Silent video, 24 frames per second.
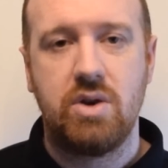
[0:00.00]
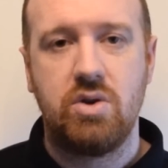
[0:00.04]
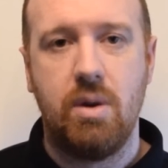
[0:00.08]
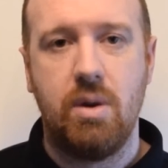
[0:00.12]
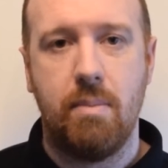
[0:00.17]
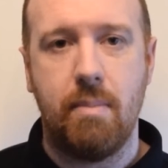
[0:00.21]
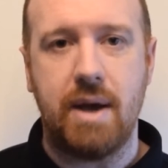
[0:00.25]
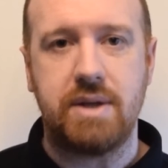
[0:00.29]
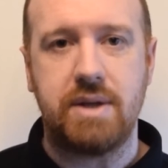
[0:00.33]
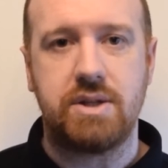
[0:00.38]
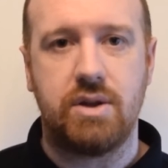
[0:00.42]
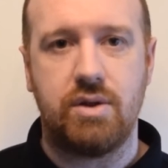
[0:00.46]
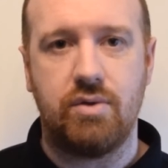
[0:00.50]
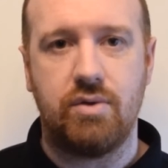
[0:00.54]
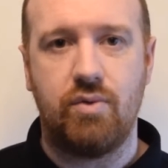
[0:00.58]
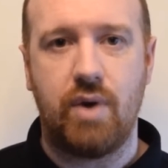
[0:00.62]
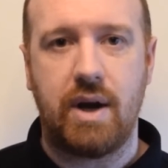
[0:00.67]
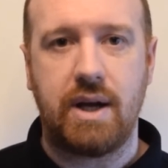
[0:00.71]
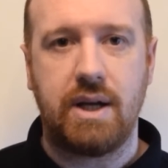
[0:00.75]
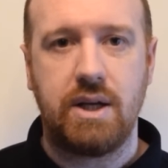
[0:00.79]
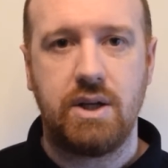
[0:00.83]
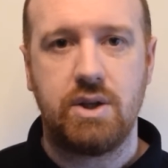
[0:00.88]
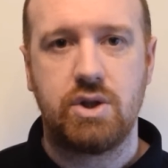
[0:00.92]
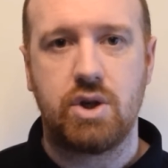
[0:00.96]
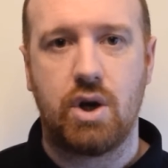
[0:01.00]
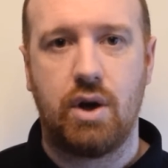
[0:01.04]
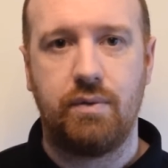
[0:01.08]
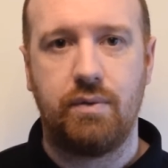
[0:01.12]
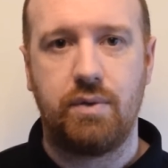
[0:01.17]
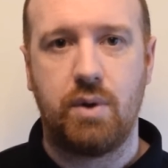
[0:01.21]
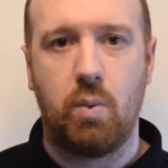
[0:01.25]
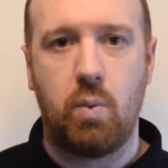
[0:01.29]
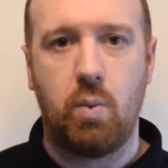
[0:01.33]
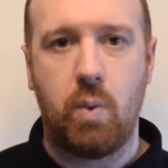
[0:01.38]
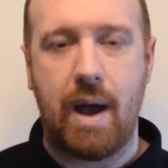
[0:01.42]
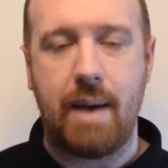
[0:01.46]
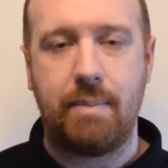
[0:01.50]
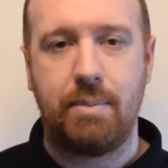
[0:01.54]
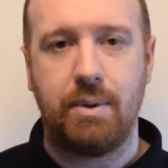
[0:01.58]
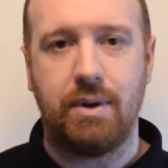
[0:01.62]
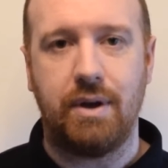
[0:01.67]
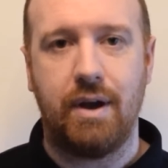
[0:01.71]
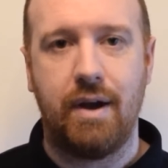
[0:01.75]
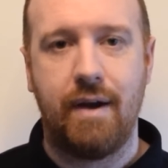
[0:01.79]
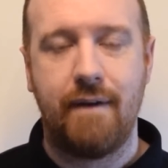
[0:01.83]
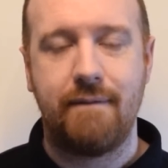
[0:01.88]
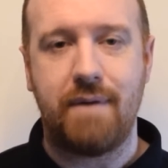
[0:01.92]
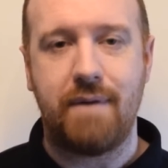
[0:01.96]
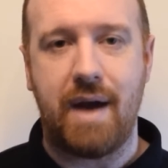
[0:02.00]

You measure the range of the weapon